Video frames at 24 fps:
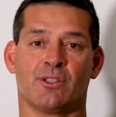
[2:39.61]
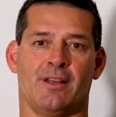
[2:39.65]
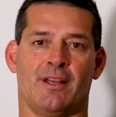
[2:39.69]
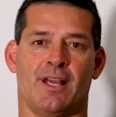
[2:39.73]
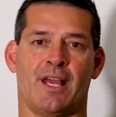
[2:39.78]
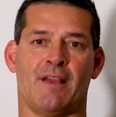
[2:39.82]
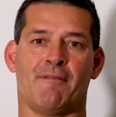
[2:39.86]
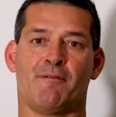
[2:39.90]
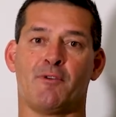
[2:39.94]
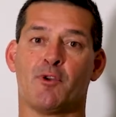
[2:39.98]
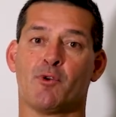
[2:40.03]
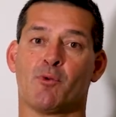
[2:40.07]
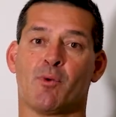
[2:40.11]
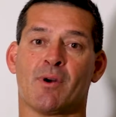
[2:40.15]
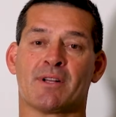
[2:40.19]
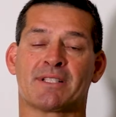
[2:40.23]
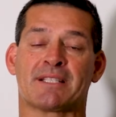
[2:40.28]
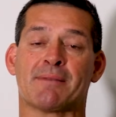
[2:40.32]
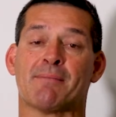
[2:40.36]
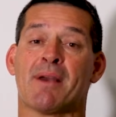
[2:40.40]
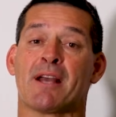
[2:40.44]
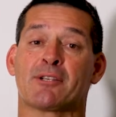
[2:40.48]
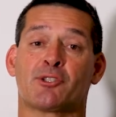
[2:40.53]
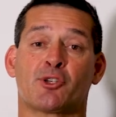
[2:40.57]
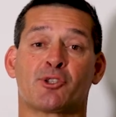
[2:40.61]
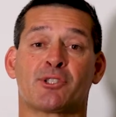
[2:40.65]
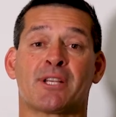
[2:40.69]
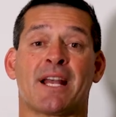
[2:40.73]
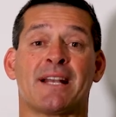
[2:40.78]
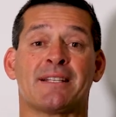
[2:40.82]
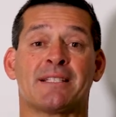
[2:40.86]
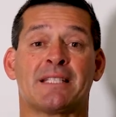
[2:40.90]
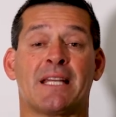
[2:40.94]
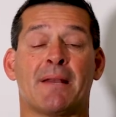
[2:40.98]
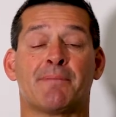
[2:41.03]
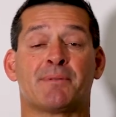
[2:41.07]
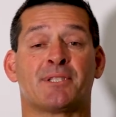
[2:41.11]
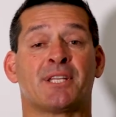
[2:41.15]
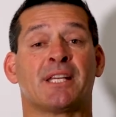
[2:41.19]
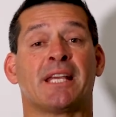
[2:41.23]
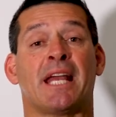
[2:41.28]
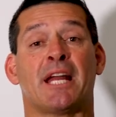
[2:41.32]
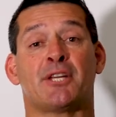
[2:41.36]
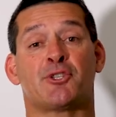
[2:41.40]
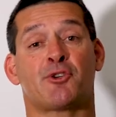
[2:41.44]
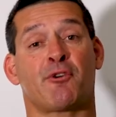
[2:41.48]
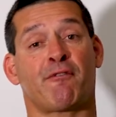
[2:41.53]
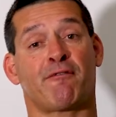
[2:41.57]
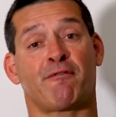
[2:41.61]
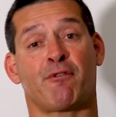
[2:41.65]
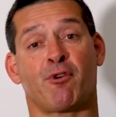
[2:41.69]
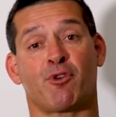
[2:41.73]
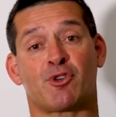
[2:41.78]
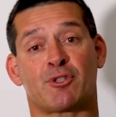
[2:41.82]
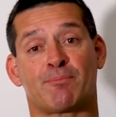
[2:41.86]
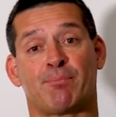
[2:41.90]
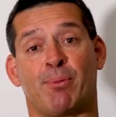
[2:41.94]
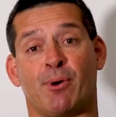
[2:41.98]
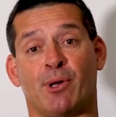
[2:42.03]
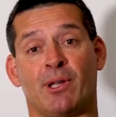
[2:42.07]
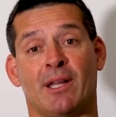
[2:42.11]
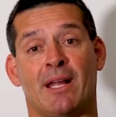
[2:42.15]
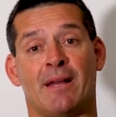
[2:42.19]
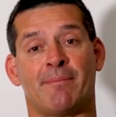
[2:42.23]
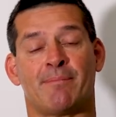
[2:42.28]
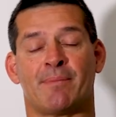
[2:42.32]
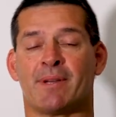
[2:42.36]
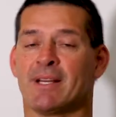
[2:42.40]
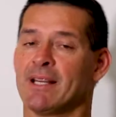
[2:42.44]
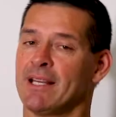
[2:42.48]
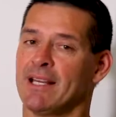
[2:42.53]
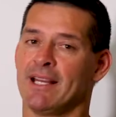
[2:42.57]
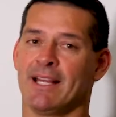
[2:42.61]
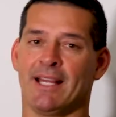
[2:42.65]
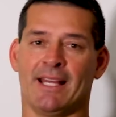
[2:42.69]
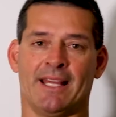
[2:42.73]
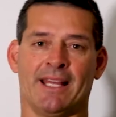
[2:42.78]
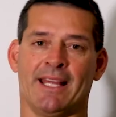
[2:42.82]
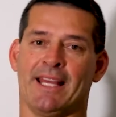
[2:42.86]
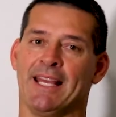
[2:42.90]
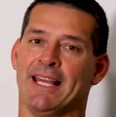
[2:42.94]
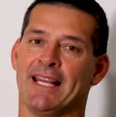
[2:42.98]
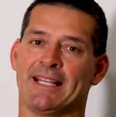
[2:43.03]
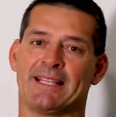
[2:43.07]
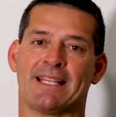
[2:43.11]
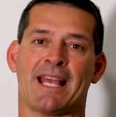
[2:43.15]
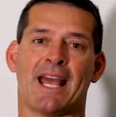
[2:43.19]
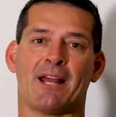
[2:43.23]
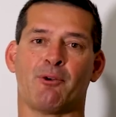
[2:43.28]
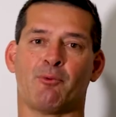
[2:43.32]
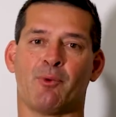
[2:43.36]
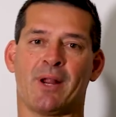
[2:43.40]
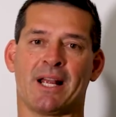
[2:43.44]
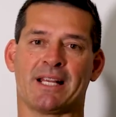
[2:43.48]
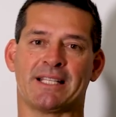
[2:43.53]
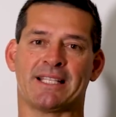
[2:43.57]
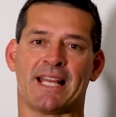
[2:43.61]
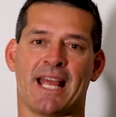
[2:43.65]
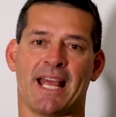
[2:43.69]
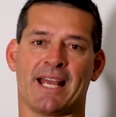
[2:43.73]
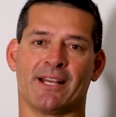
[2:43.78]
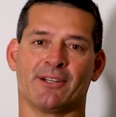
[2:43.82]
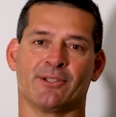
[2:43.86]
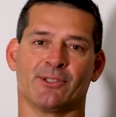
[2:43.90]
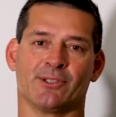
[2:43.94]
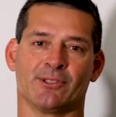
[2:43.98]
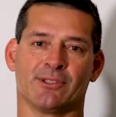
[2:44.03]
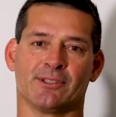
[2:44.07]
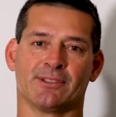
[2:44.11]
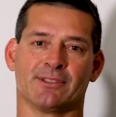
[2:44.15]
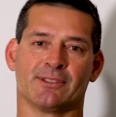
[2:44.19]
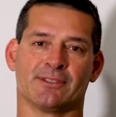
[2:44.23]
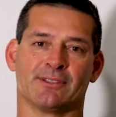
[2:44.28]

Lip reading: If you want some exercise tips to get your first pull-up, hit that rectangle.